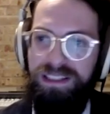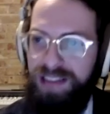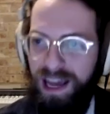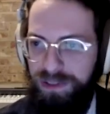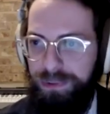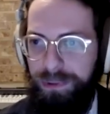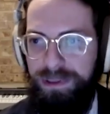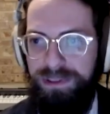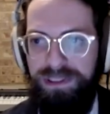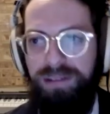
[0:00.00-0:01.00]

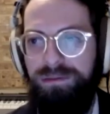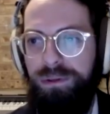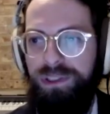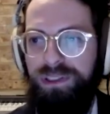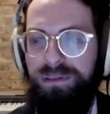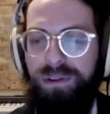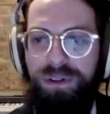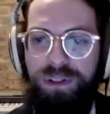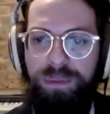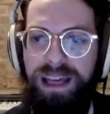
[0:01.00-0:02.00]
dinosaurs and evolution of all
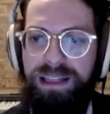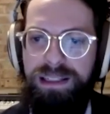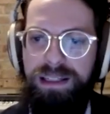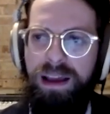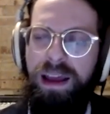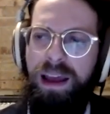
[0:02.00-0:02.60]
humanity.